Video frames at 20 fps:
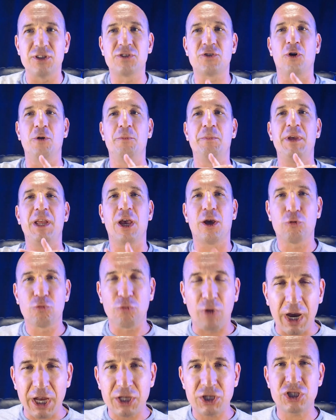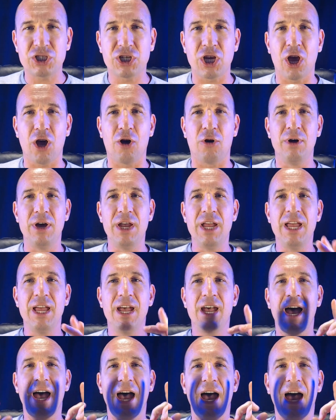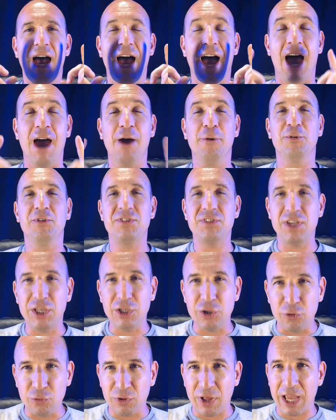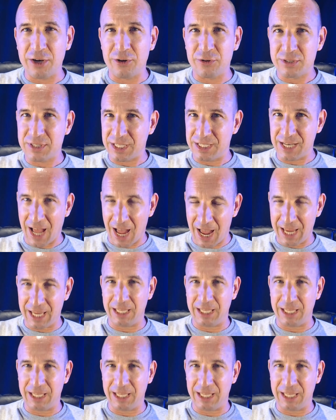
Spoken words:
It's going to be a great show. I will see you later tonight.